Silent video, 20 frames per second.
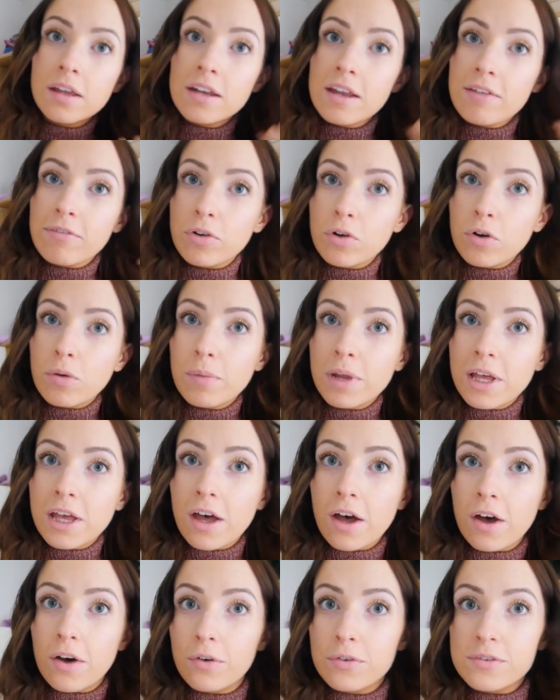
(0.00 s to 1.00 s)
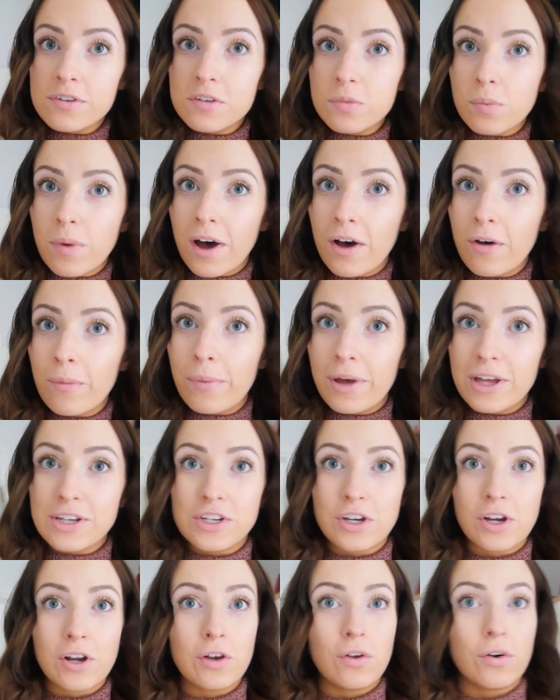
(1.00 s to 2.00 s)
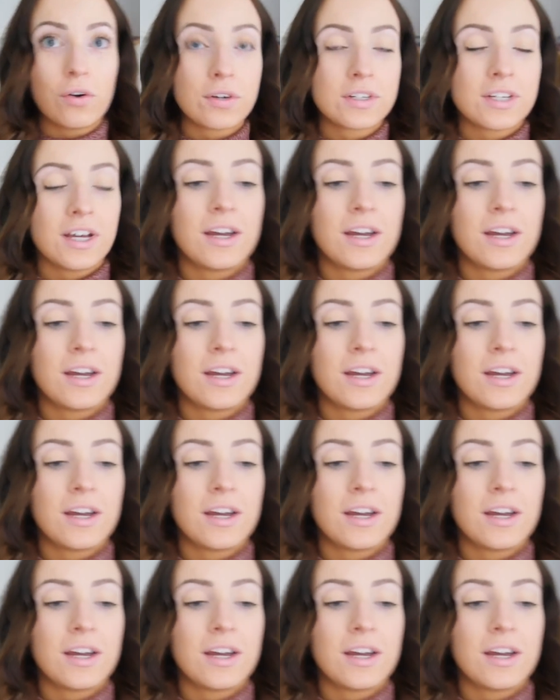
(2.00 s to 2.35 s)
Never normally curls as well, but it took a long